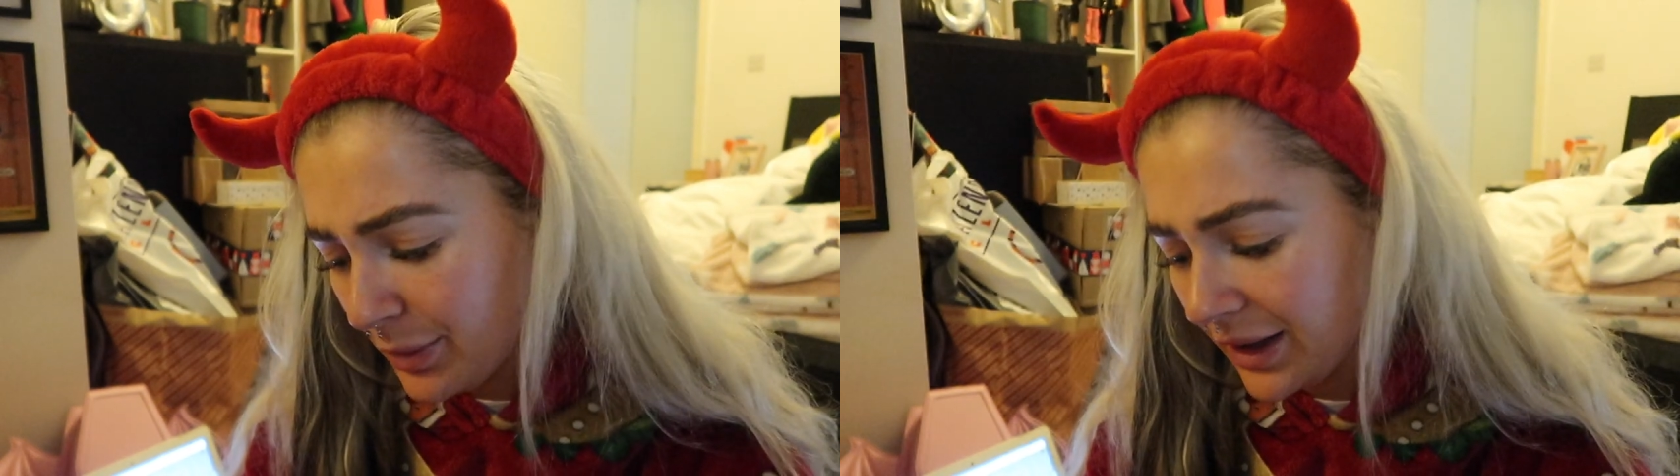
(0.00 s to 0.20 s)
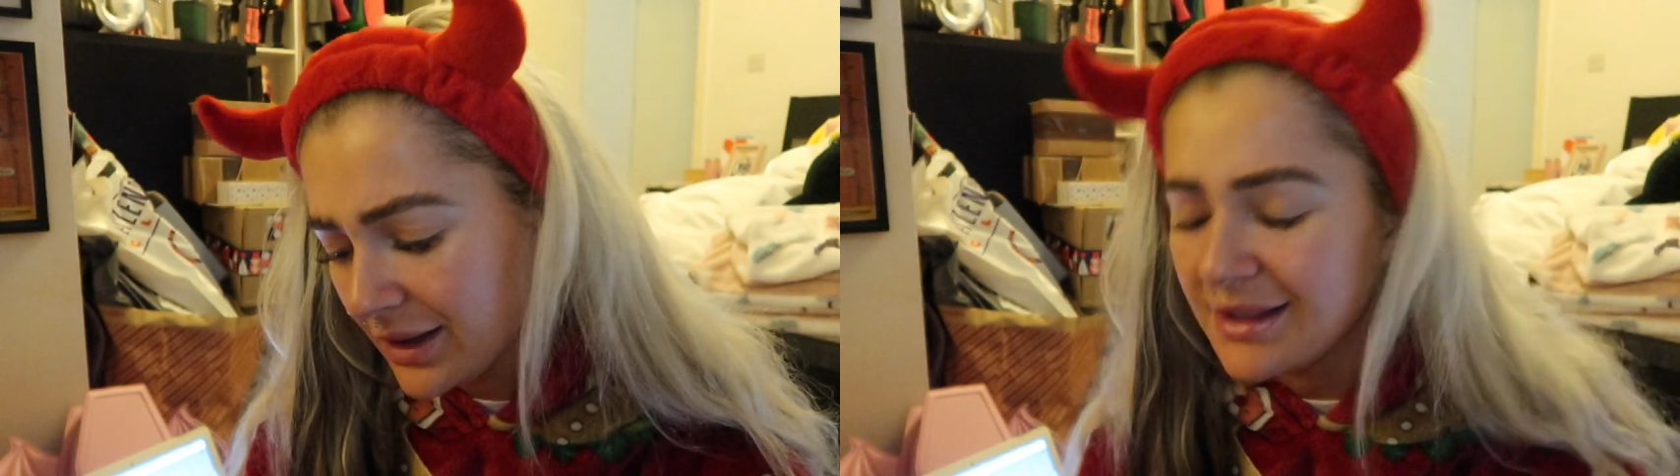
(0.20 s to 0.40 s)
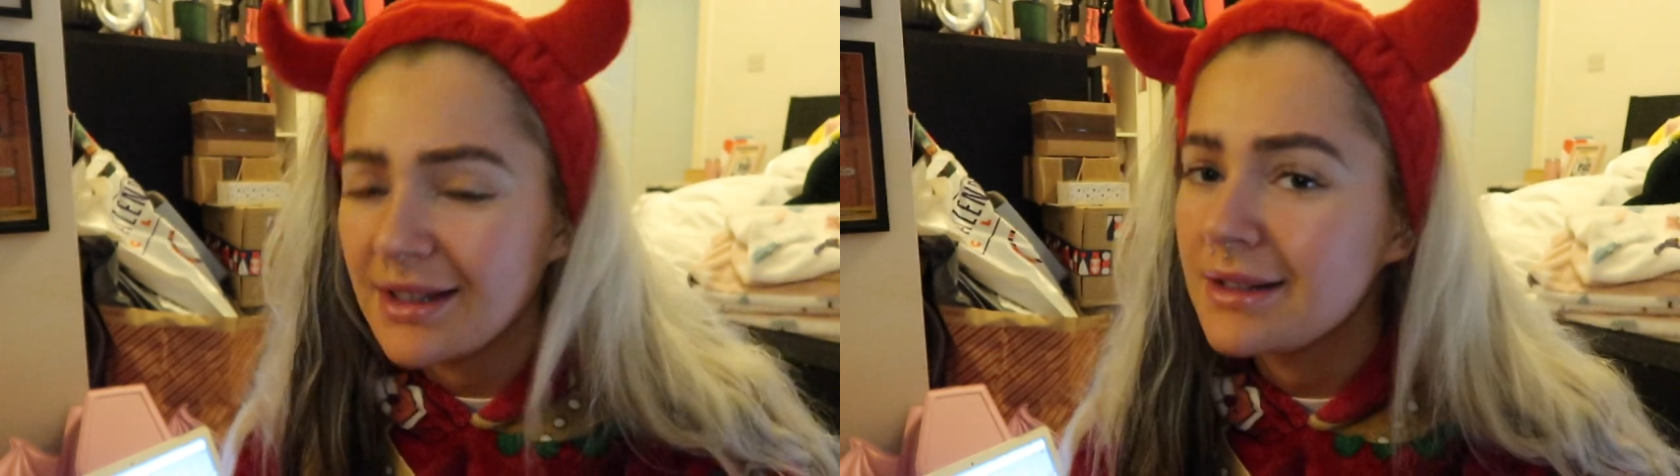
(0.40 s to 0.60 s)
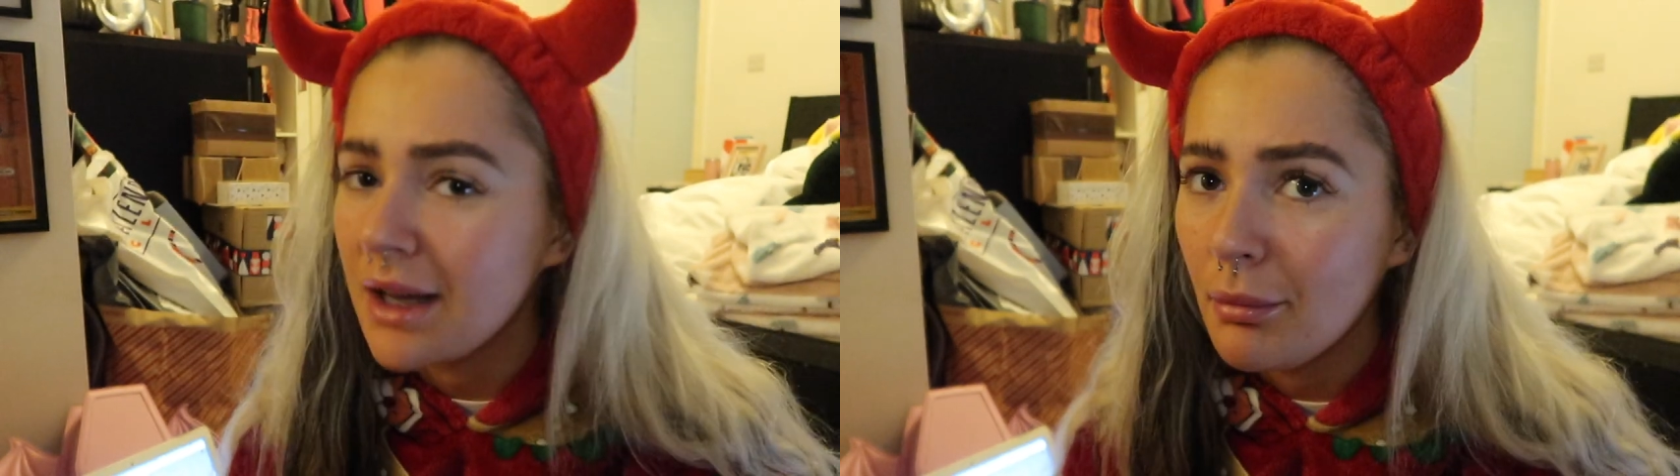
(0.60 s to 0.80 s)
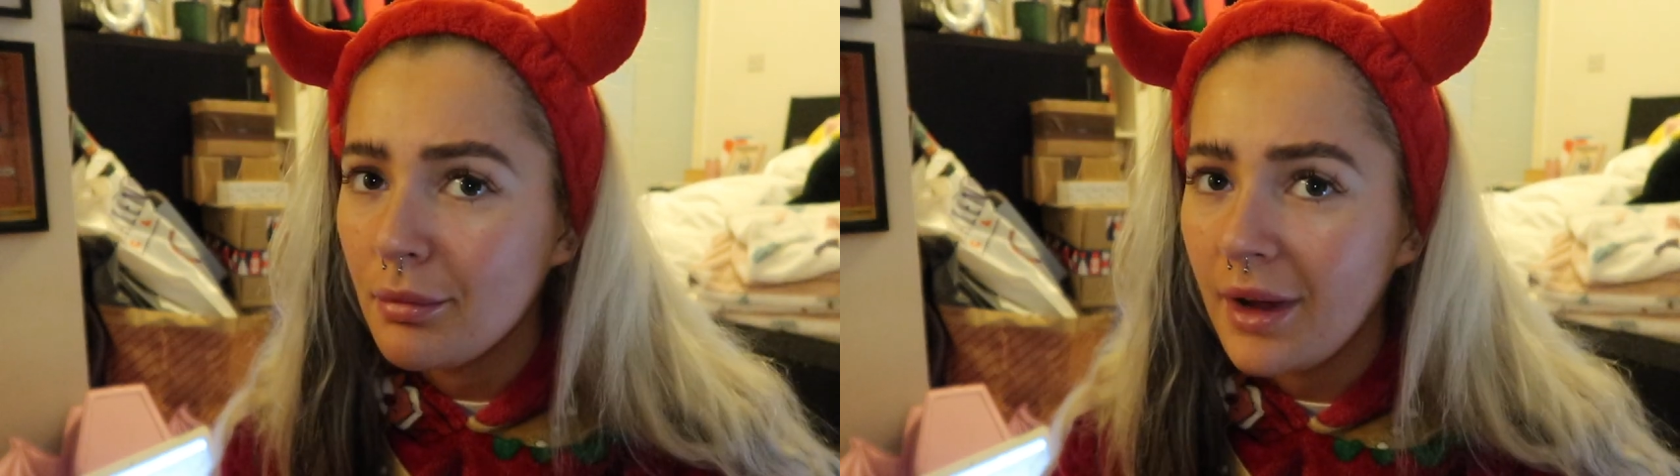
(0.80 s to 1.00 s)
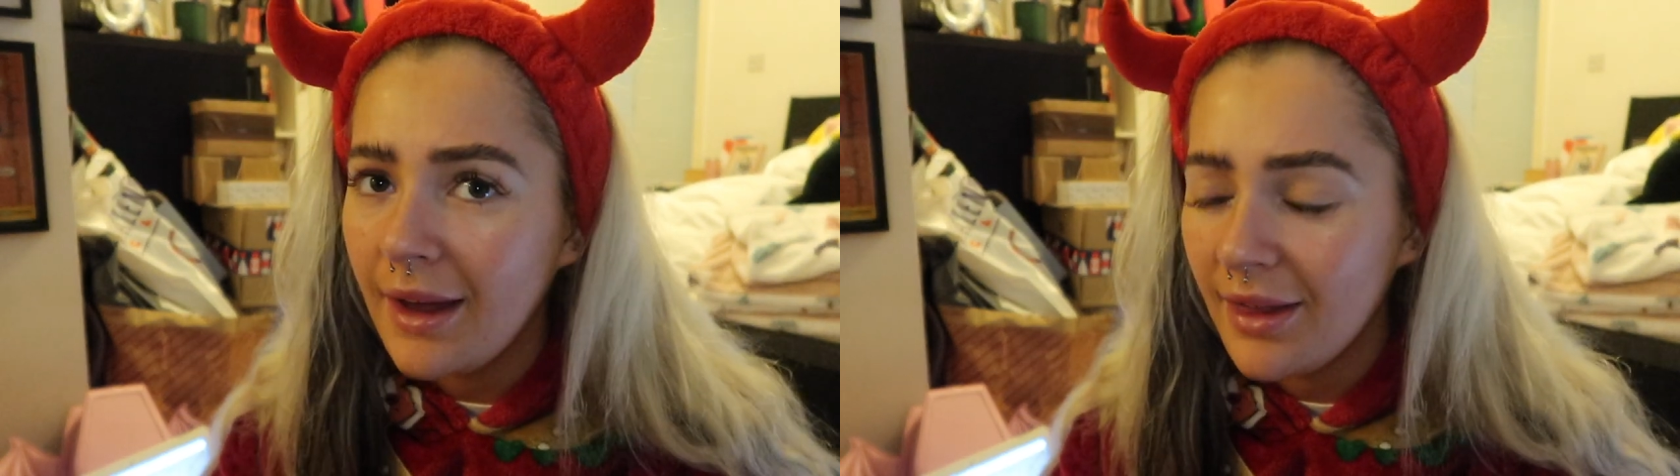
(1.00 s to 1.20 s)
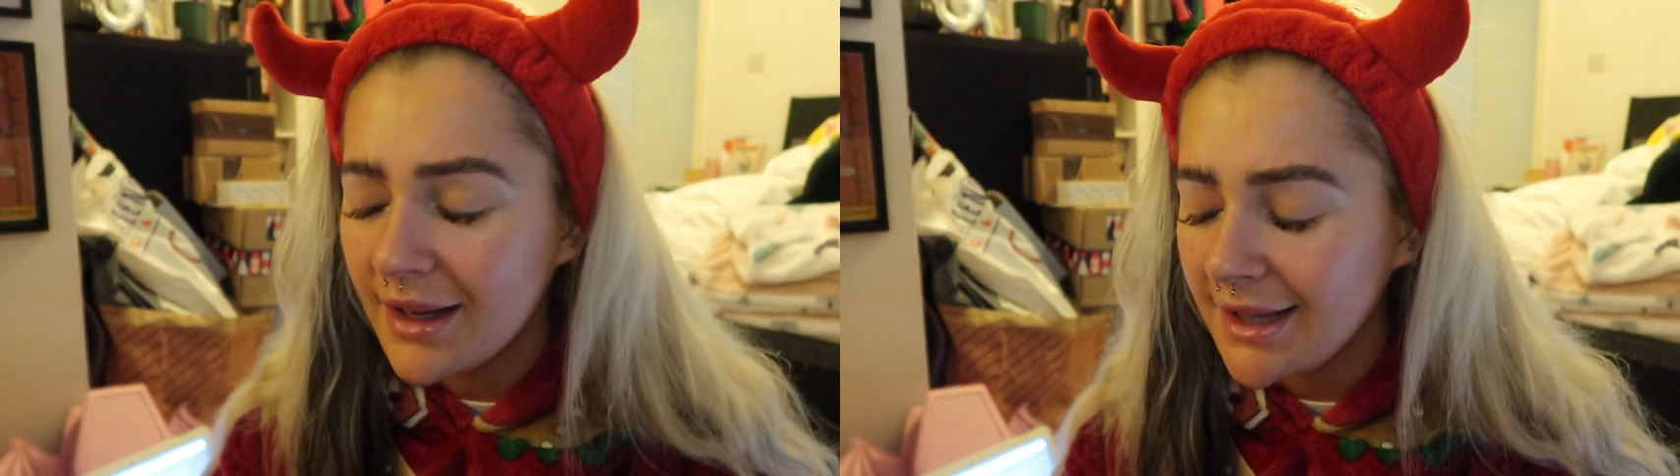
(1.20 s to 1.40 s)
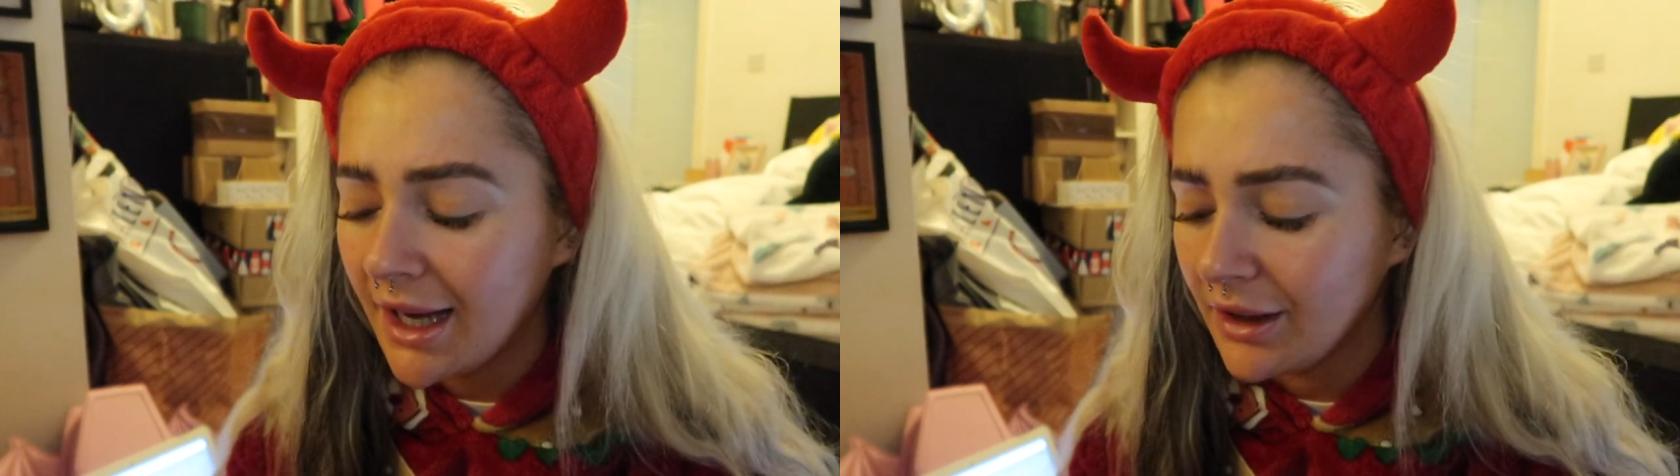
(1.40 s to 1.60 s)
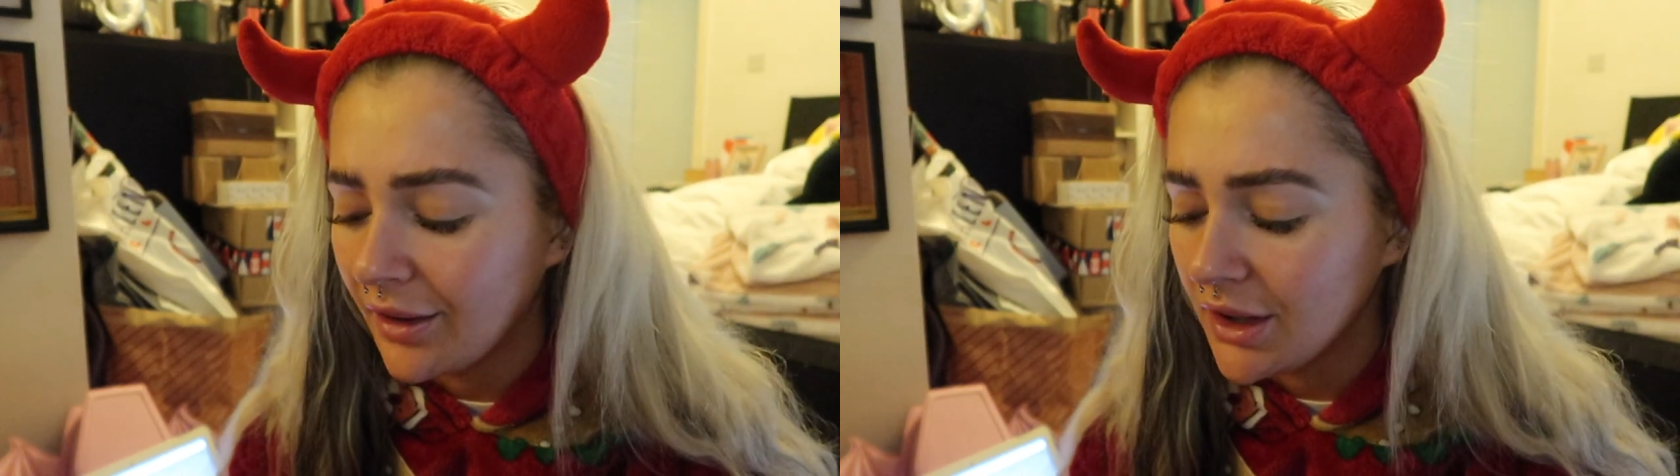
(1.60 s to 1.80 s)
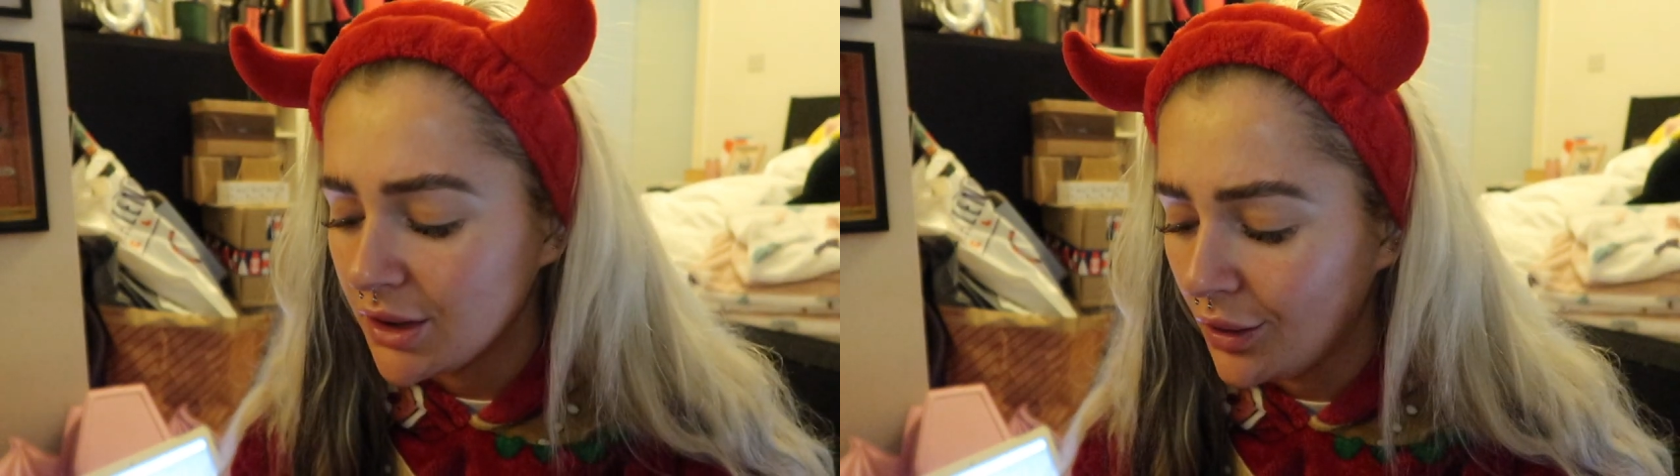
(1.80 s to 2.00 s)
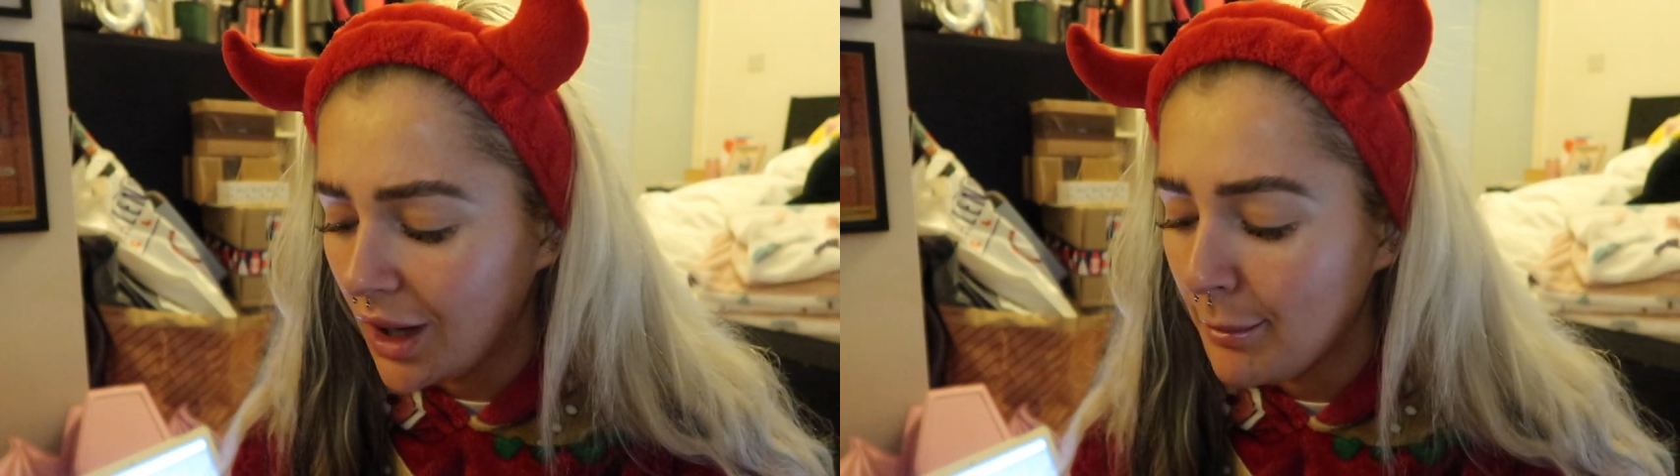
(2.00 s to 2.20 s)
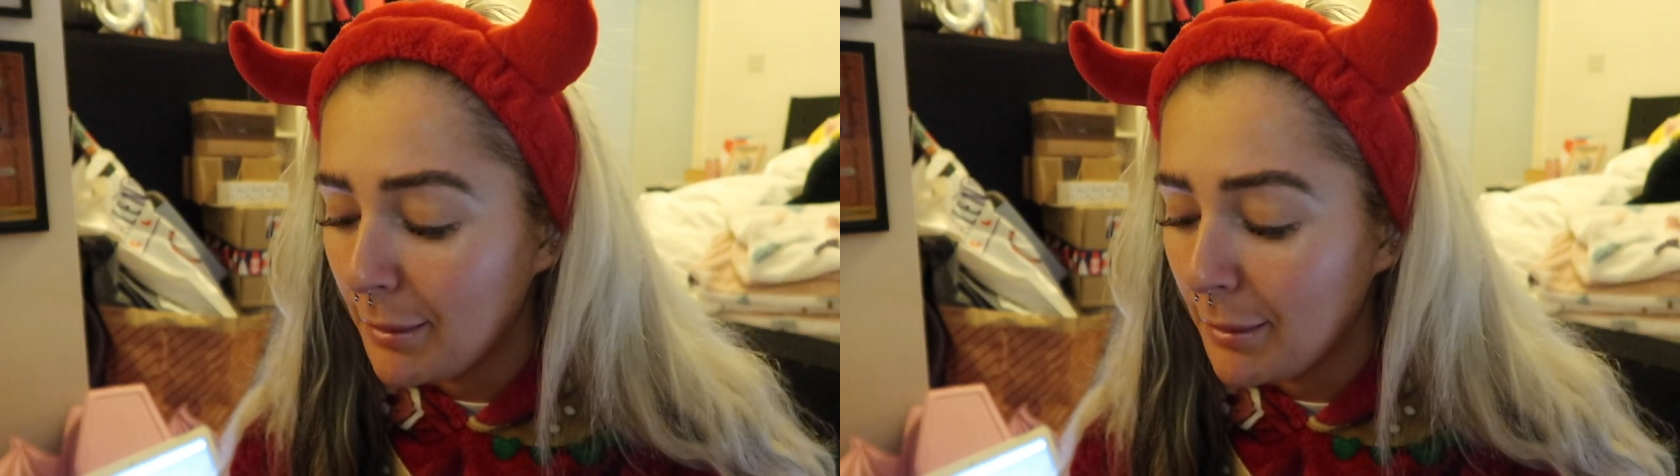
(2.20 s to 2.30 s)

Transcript: because there's some in this calendar that I don't like,